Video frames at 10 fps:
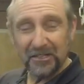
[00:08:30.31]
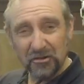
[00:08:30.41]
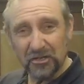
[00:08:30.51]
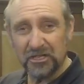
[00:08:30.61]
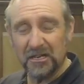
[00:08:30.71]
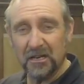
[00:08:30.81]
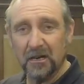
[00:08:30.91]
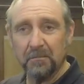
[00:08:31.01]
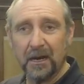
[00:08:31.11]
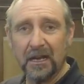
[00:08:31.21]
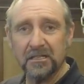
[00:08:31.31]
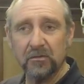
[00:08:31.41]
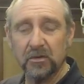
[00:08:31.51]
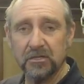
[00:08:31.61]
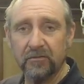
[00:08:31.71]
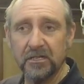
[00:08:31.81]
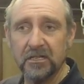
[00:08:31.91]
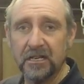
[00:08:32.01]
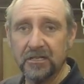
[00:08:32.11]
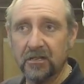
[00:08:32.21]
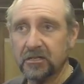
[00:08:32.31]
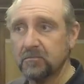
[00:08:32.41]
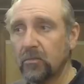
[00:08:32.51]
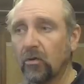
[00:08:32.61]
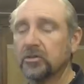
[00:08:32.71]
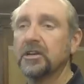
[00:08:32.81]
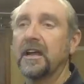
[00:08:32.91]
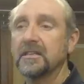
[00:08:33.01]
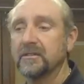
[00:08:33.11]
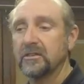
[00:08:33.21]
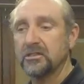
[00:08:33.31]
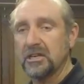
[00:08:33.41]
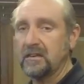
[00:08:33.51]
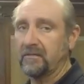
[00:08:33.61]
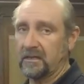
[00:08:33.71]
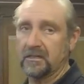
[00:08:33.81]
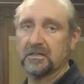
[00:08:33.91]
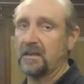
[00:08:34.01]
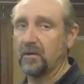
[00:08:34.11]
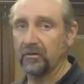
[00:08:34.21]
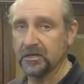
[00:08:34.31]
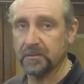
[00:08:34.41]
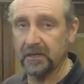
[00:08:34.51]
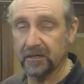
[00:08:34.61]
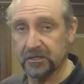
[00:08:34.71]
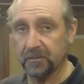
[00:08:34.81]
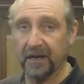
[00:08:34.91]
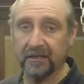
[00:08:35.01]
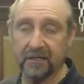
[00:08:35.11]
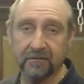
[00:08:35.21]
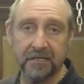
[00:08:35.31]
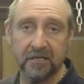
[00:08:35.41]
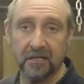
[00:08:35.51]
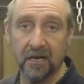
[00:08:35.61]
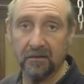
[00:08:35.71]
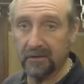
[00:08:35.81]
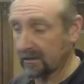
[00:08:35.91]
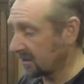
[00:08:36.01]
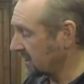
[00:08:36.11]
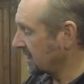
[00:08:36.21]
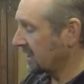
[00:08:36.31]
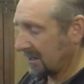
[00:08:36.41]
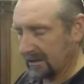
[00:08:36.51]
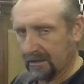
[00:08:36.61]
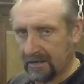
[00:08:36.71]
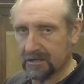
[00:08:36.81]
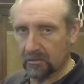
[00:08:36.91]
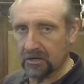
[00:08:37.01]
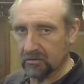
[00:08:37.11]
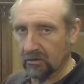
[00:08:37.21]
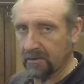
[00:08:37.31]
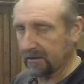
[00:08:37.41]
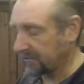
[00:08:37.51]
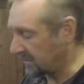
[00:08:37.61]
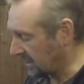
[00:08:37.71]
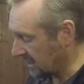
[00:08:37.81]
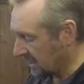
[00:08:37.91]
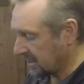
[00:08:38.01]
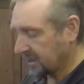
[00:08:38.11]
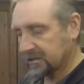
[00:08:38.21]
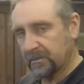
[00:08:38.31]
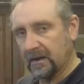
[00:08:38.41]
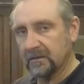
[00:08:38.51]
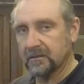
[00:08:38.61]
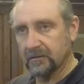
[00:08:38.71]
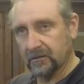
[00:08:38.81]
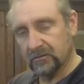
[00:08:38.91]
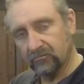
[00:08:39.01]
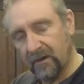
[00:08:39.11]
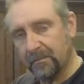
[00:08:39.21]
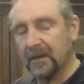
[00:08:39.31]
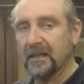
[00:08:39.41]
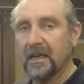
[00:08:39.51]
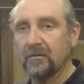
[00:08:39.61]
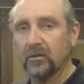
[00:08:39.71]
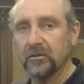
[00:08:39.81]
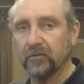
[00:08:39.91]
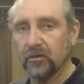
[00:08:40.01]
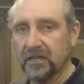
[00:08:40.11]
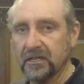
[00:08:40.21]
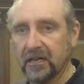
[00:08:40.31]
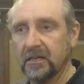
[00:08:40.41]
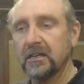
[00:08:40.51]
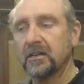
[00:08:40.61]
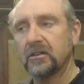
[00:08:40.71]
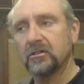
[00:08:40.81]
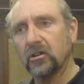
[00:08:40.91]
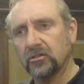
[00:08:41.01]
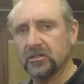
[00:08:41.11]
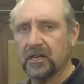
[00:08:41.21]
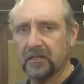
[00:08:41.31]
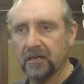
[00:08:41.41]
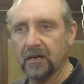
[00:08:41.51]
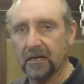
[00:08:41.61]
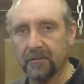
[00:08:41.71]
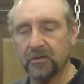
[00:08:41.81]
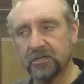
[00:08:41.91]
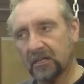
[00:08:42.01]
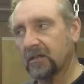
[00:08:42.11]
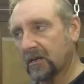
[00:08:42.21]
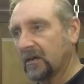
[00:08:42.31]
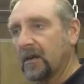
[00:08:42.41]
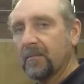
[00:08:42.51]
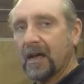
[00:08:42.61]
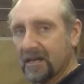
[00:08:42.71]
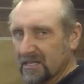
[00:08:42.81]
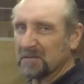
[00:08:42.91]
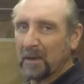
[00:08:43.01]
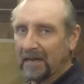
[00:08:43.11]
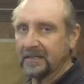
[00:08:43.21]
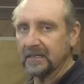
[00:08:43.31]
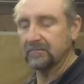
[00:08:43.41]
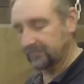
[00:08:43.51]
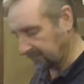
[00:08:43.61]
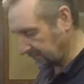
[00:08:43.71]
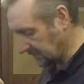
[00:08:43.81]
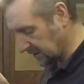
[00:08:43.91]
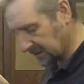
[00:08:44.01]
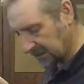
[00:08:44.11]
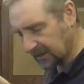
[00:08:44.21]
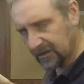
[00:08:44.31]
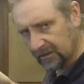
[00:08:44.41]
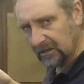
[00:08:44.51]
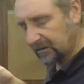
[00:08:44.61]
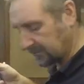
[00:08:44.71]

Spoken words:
you can set your gun back as it was originally. So there's more chance of achieving the same orange peel as you painted the rest of the gun with. And that's what it's all about for me. It's about to replicate what you've already done, not to set the gun up. You set the gun up as it's painting. I know, I think